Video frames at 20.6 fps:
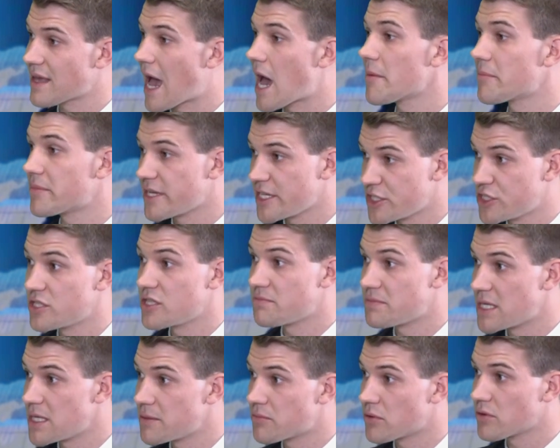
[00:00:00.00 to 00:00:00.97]
happening to the
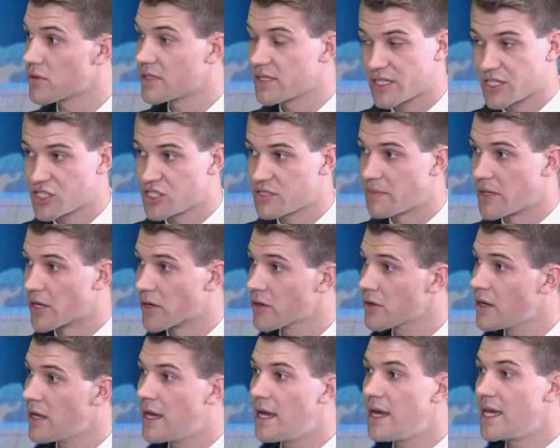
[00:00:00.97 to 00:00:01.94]
people in Kashmir,
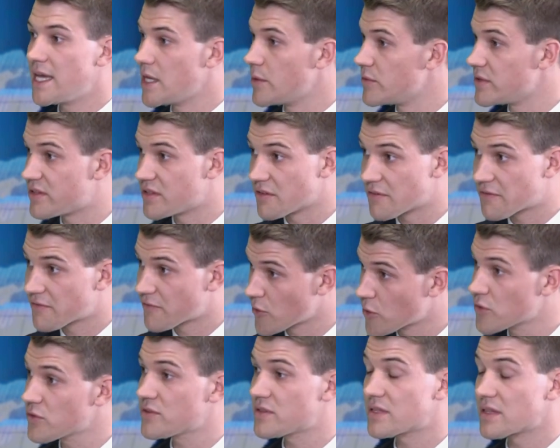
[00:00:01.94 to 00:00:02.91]
he was the
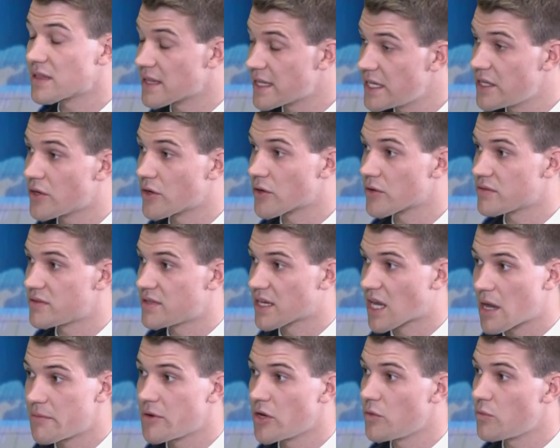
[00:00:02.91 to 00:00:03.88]
first leader to
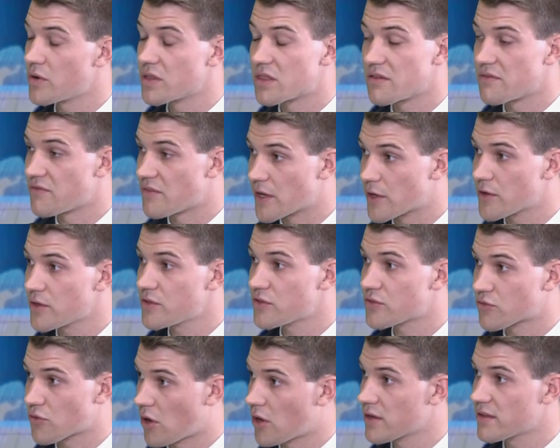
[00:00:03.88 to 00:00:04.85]
come out with a very
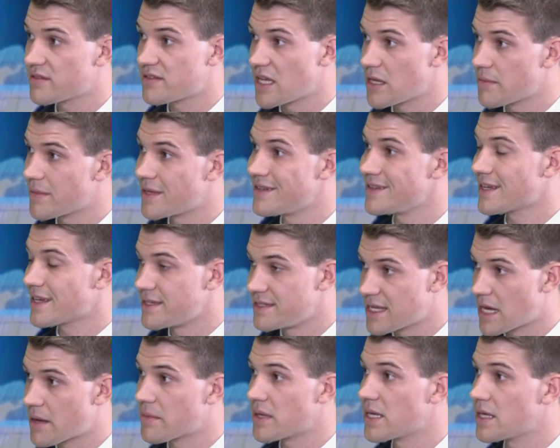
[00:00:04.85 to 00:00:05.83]
strong statement
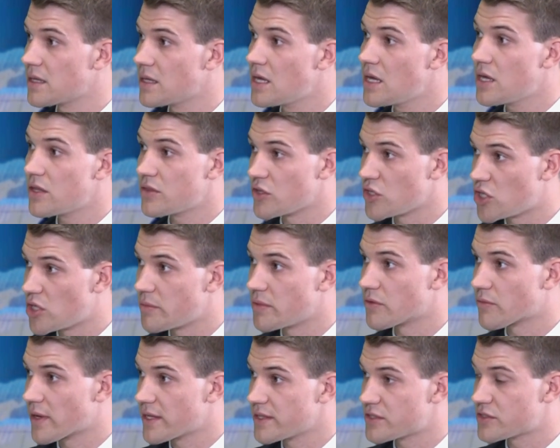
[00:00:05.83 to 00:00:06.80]
condemning the
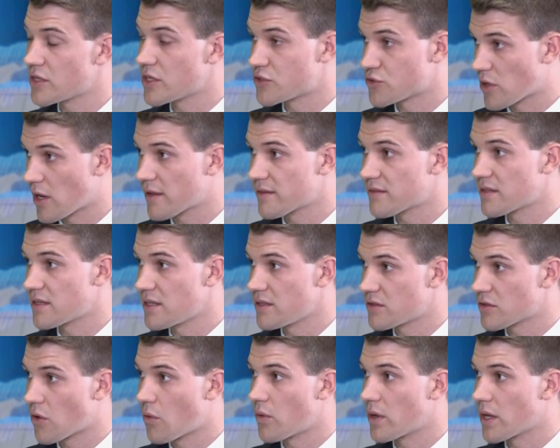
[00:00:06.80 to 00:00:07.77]
human rights
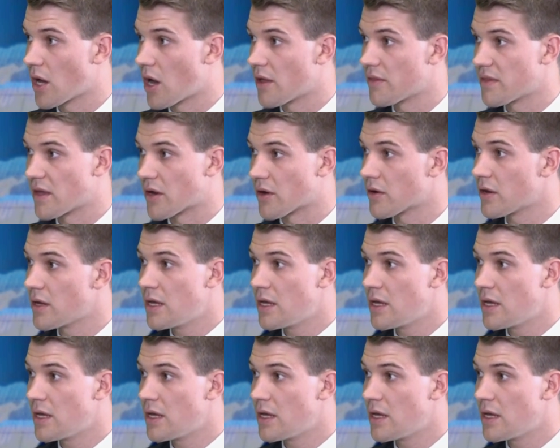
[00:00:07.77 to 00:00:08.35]
atrocities going on there.